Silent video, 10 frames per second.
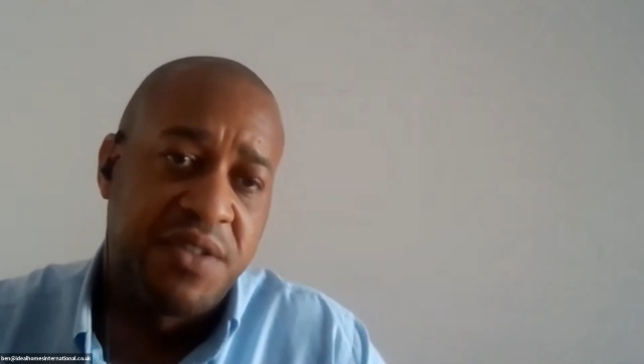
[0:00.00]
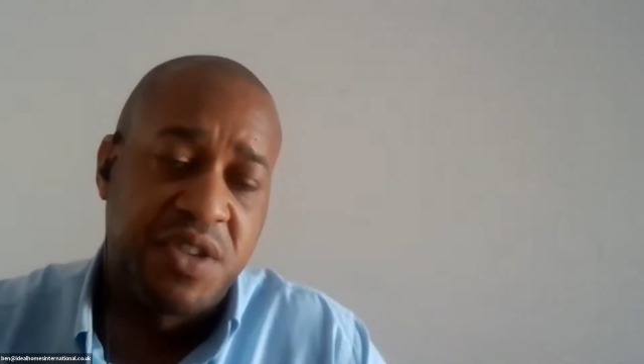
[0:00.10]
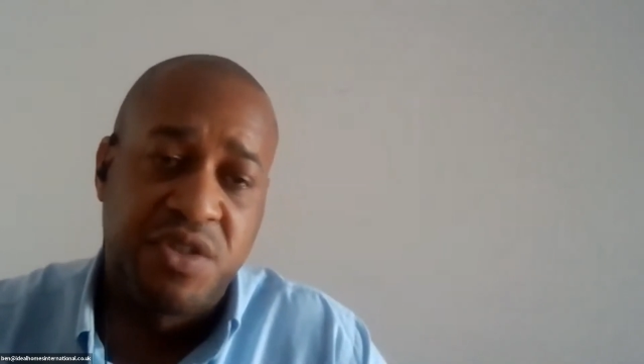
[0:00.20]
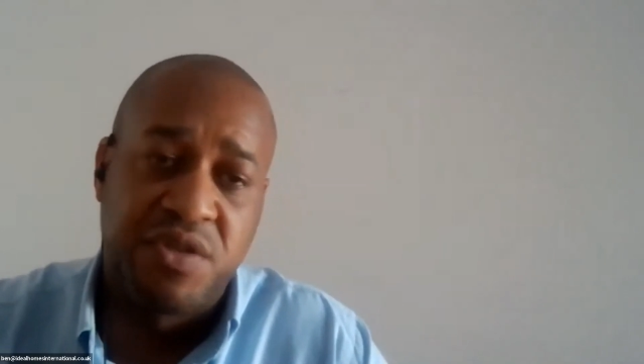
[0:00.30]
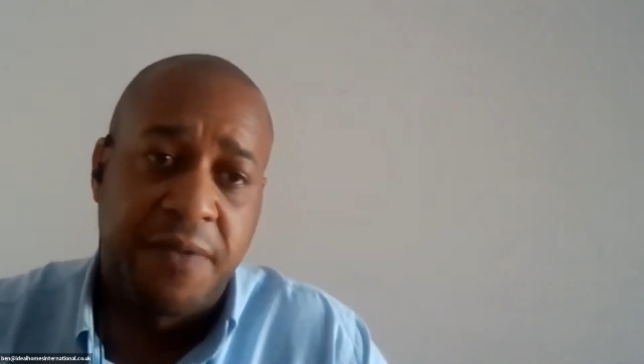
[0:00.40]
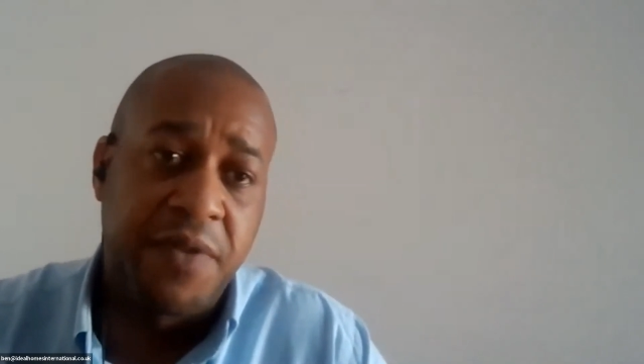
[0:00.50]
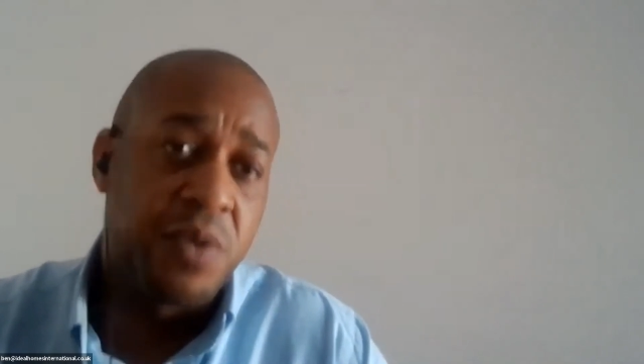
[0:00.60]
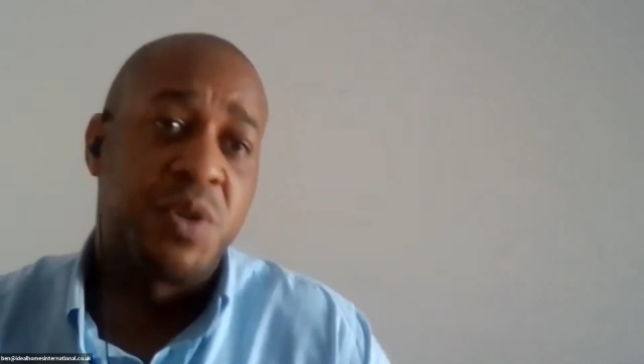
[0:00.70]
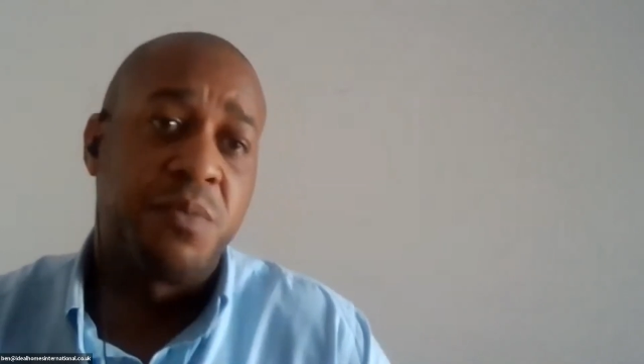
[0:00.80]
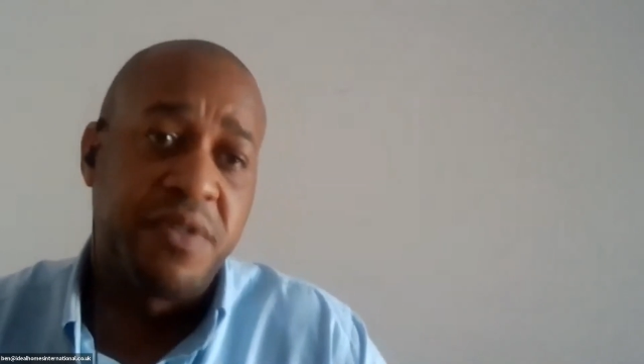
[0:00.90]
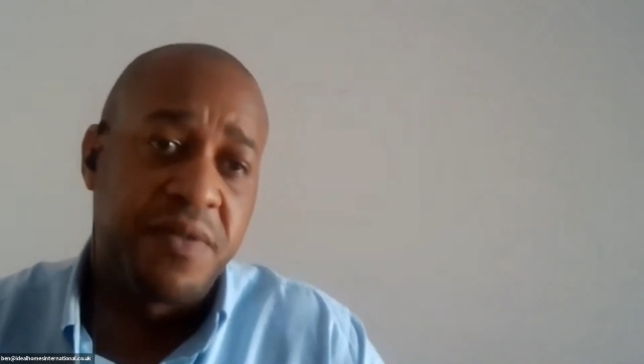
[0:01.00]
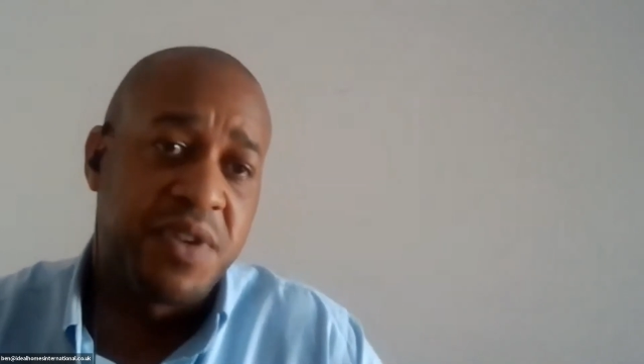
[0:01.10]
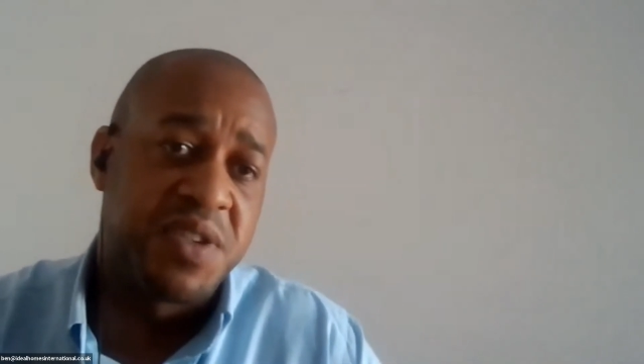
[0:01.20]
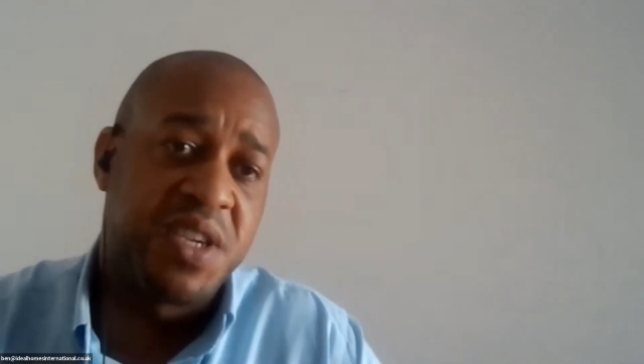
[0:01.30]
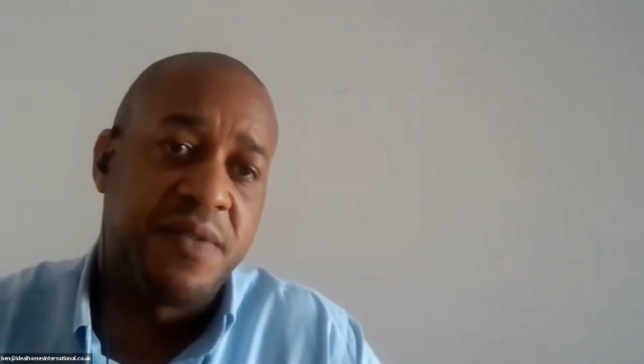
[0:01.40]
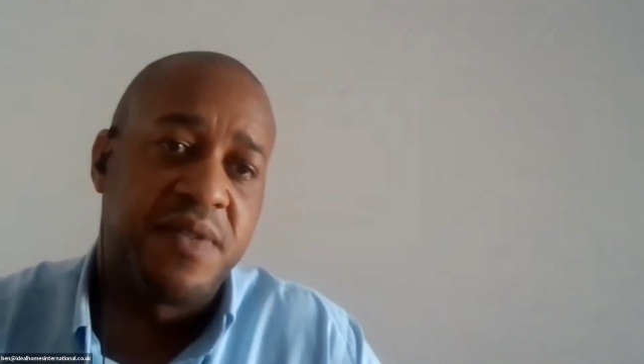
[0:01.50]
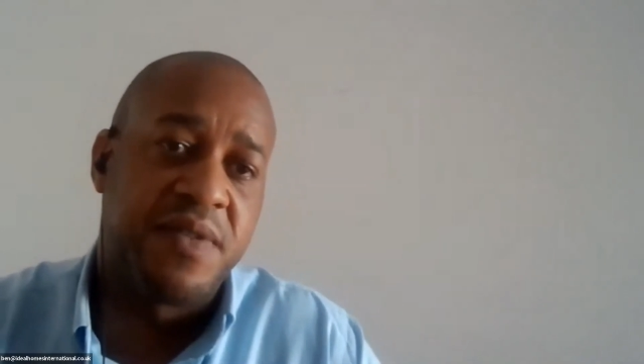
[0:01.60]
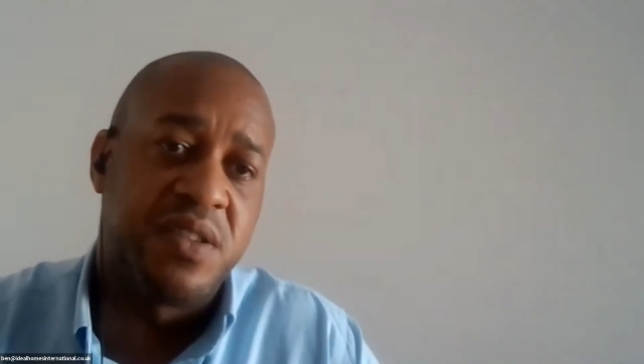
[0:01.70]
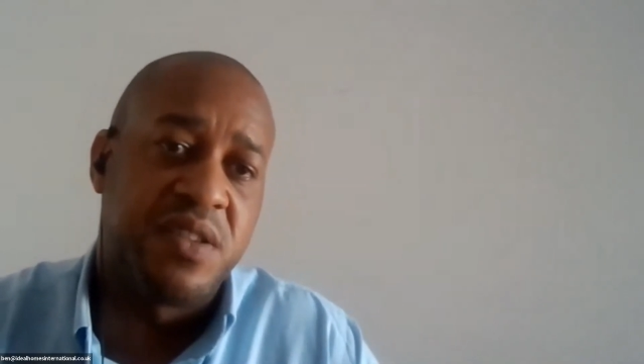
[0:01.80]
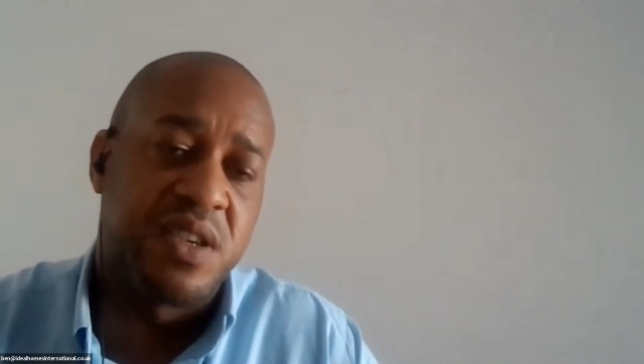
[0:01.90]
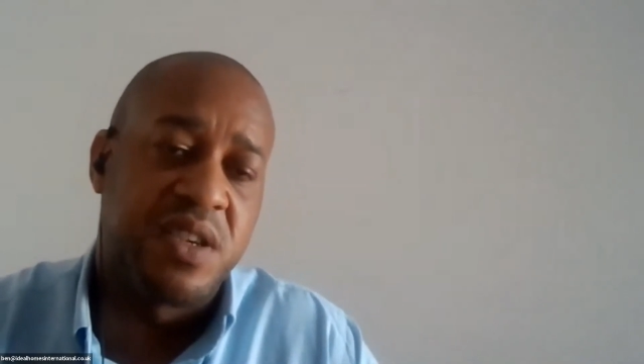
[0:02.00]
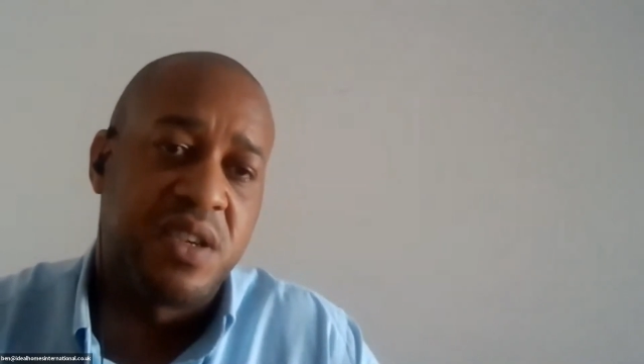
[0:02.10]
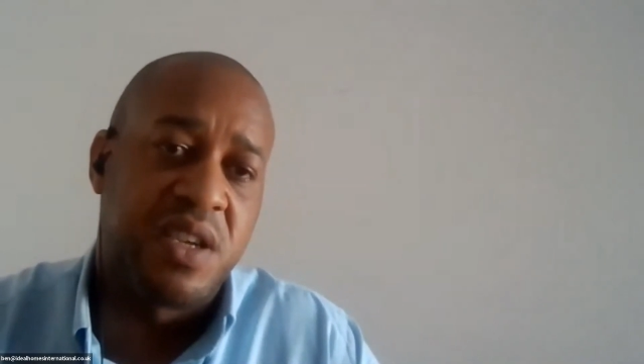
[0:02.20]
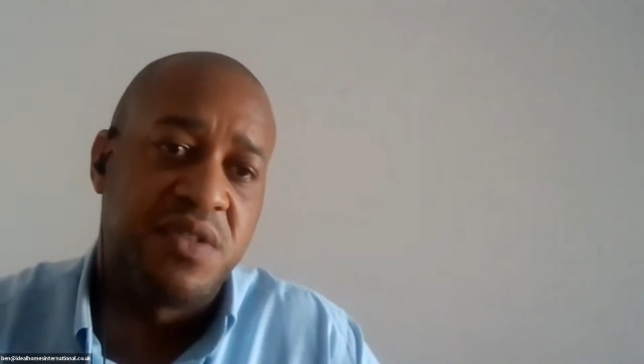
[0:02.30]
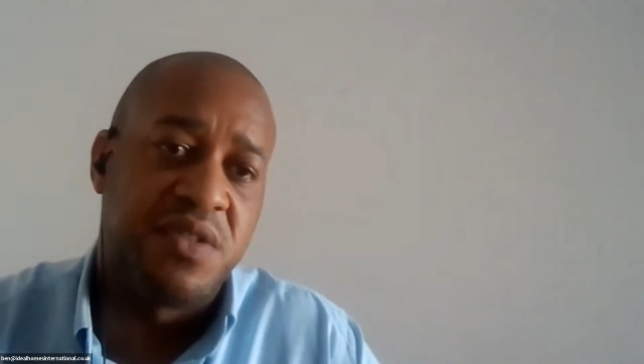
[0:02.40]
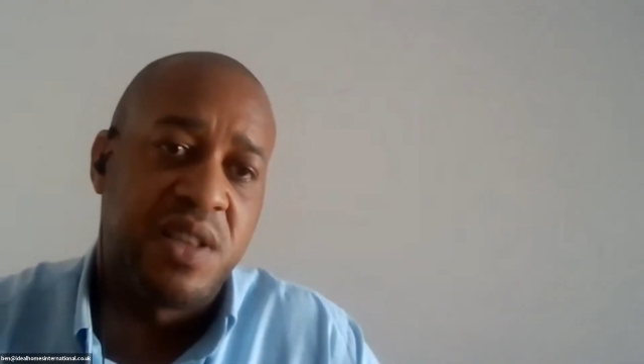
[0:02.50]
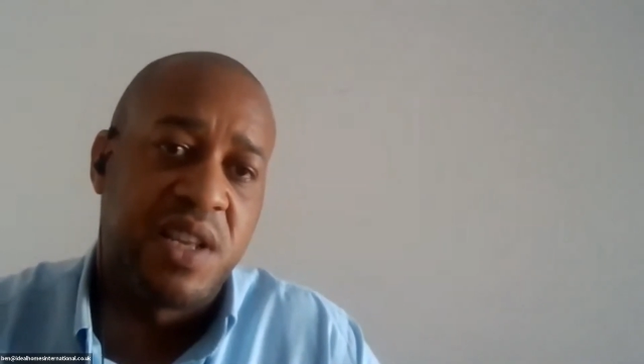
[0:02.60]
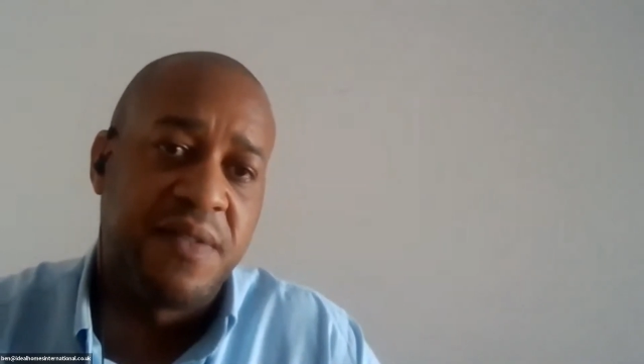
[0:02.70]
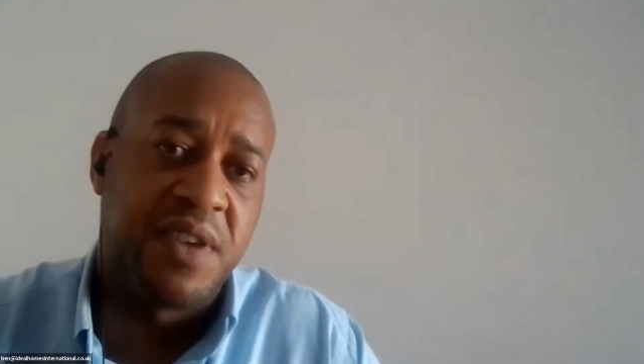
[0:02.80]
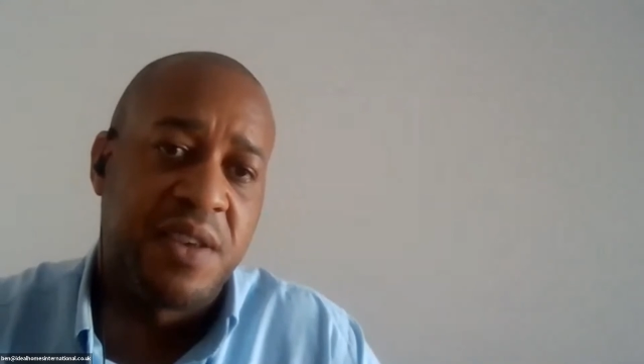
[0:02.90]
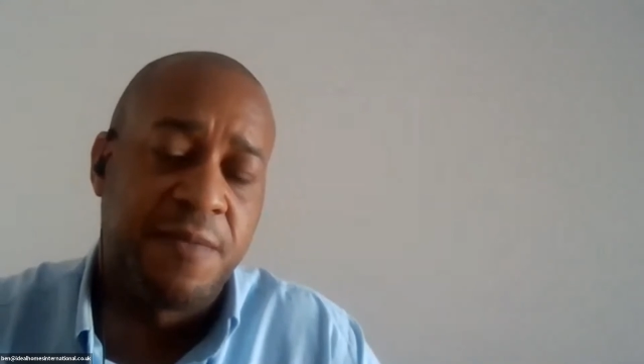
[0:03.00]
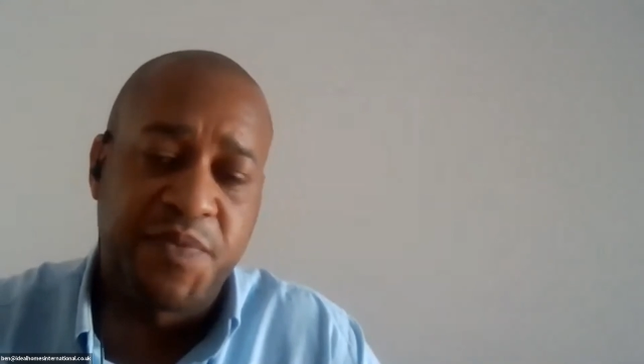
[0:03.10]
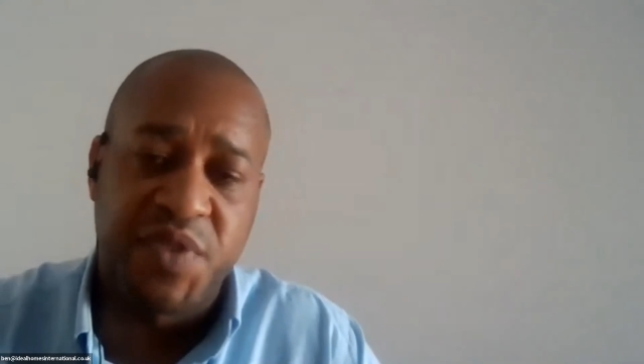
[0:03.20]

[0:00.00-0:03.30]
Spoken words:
just trying to future-proof yourself and your life here.